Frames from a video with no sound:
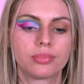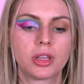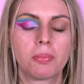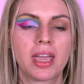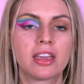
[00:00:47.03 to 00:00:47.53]

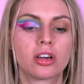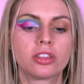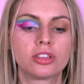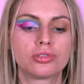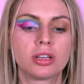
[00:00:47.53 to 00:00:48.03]
the pink
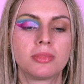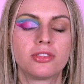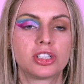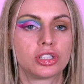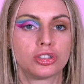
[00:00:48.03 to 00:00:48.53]
on the Dream With
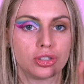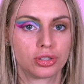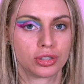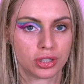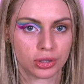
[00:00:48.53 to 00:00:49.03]
Vision just
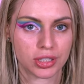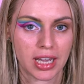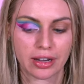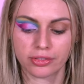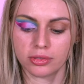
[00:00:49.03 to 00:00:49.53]
doesn't cut it
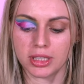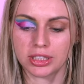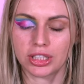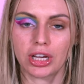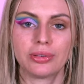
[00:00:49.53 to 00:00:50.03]
out for me,
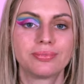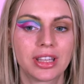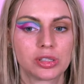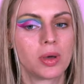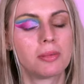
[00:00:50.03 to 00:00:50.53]
so
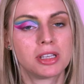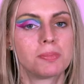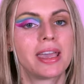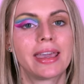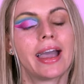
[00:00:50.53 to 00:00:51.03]
that's why Miss
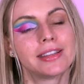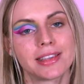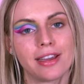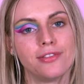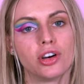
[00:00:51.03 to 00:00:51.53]
Piggy had to
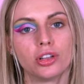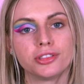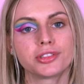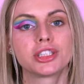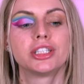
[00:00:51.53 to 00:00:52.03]
get
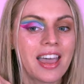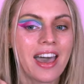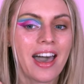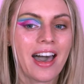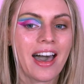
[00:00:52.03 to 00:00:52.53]
involved.
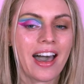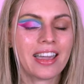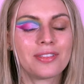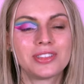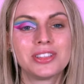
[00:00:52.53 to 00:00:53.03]
I
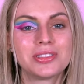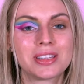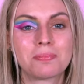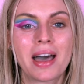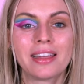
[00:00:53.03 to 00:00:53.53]
haven't used
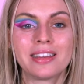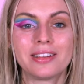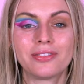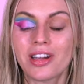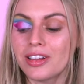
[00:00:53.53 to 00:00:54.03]
this palette
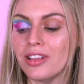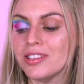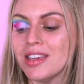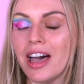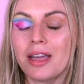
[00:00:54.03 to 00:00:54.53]
in a very
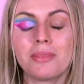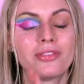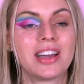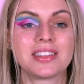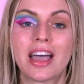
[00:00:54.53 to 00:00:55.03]
long time. In
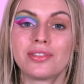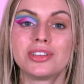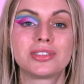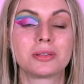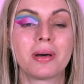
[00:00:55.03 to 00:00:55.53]
fact, I haven't
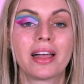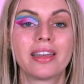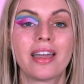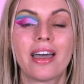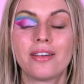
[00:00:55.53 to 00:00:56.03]
used this
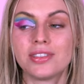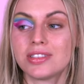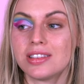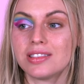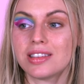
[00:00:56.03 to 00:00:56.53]
palette ever
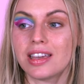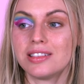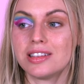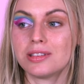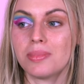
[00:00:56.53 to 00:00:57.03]
since I
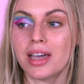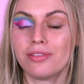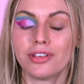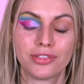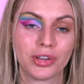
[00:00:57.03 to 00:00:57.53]
did my
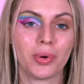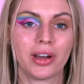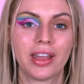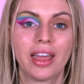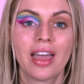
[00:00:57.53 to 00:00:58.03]
review
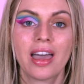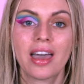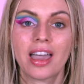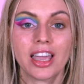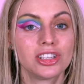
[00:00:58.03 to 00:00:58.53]
on it
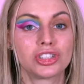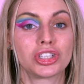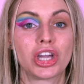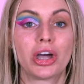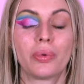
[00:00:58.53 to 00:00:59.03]
ages
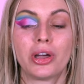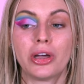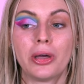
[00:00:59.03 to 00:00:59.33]
ago.